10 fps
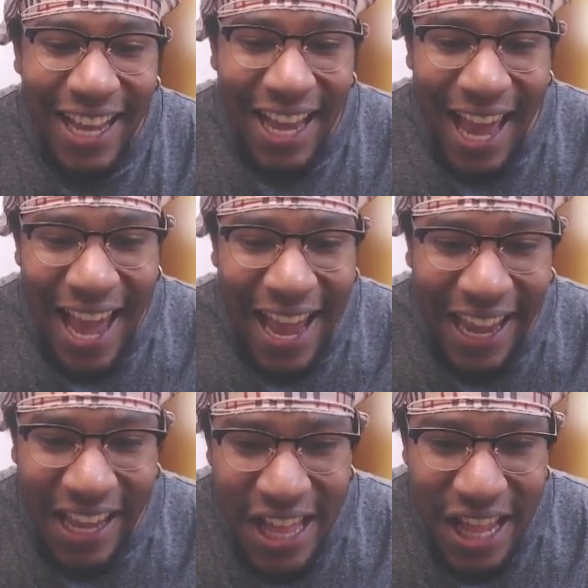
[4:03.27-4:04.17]

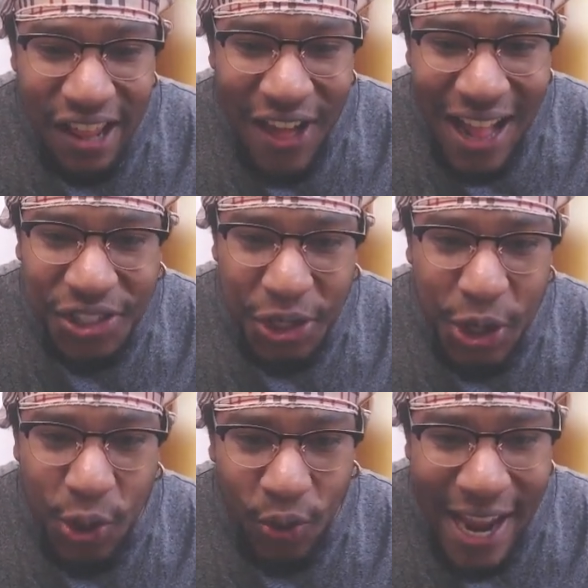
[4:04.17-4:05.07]
Hey, that's
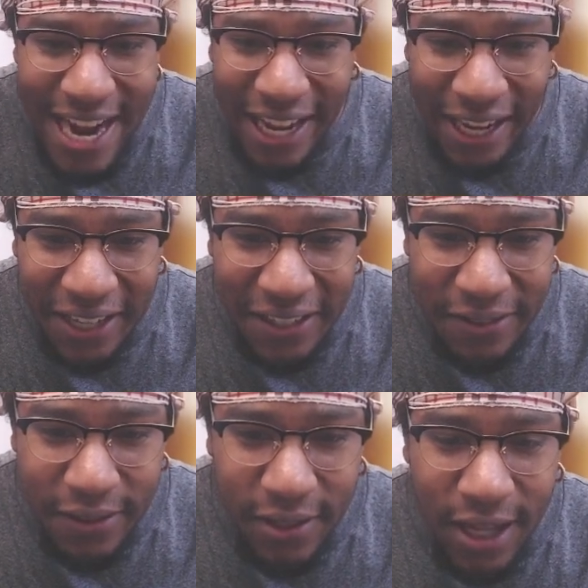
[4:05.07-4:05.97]
degrading.
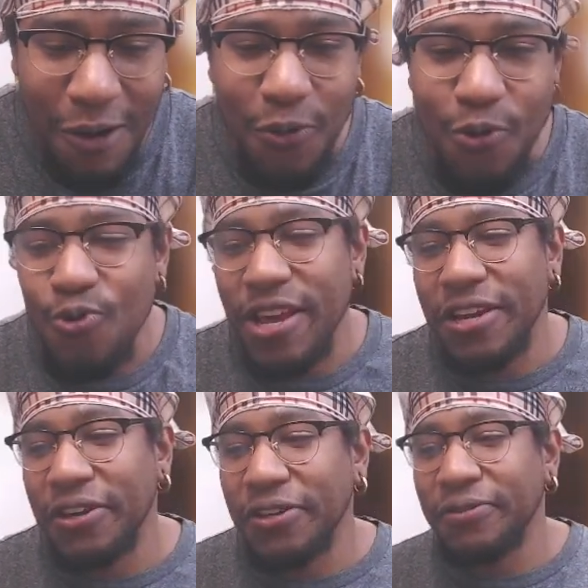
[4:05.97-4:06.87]
I'm weak.